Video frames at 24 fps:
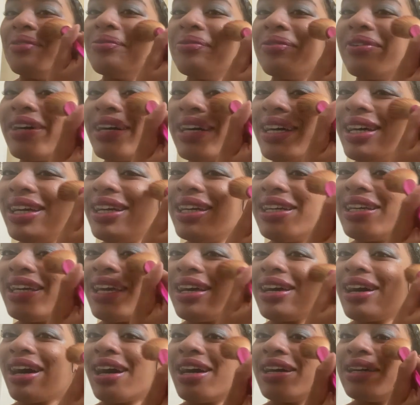but
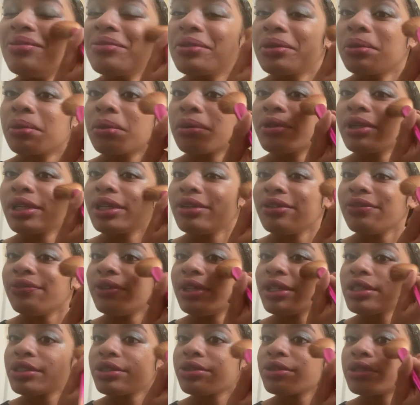yeah, I am gonna go get it
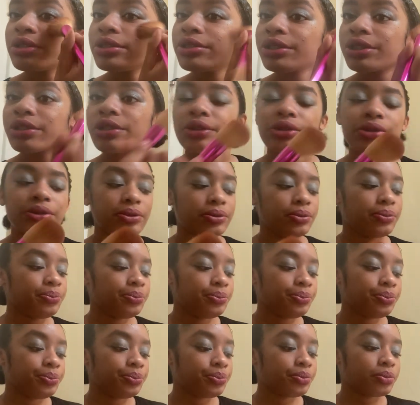fixed, y'all. So
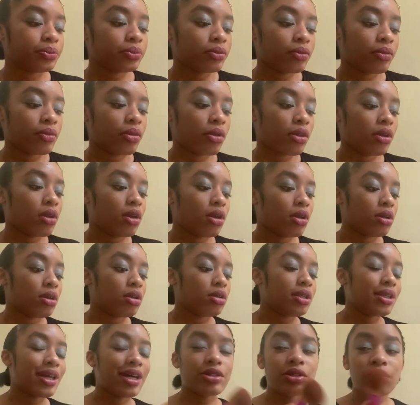
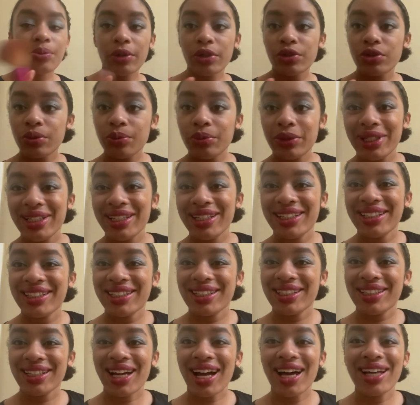not too much for me.
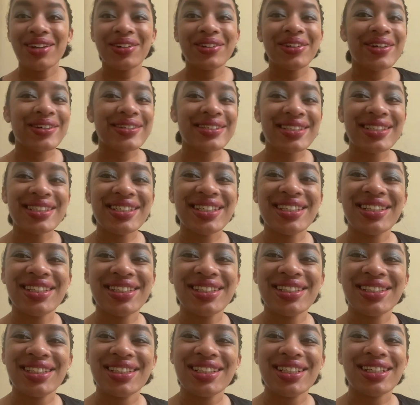I know y'all see it,
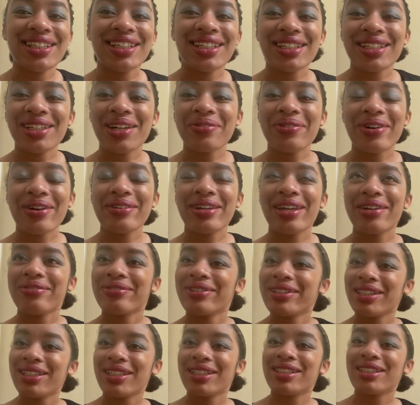and y'all probably like,
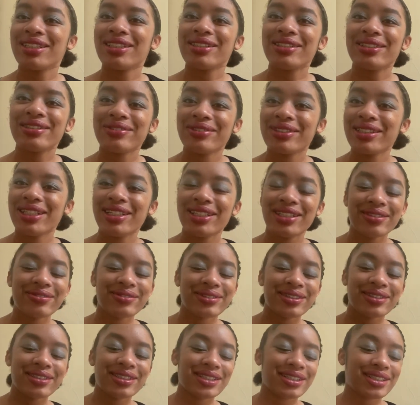what the what in the
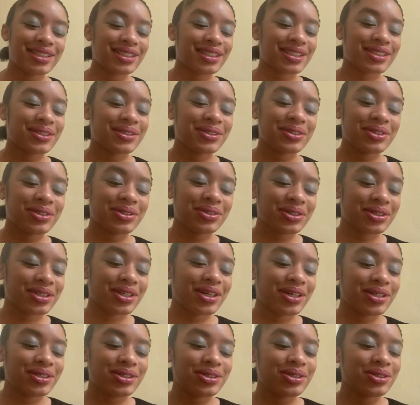world did this girl do to
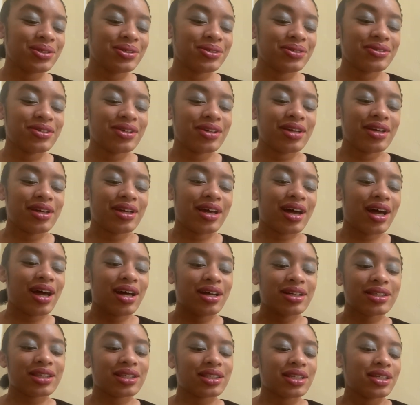her tooth?
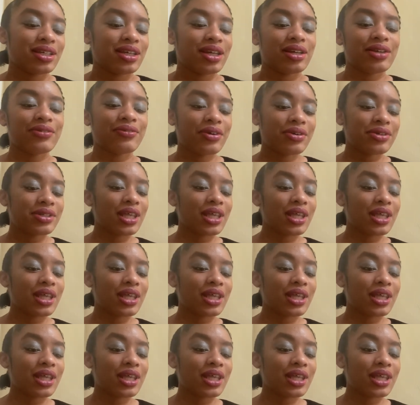First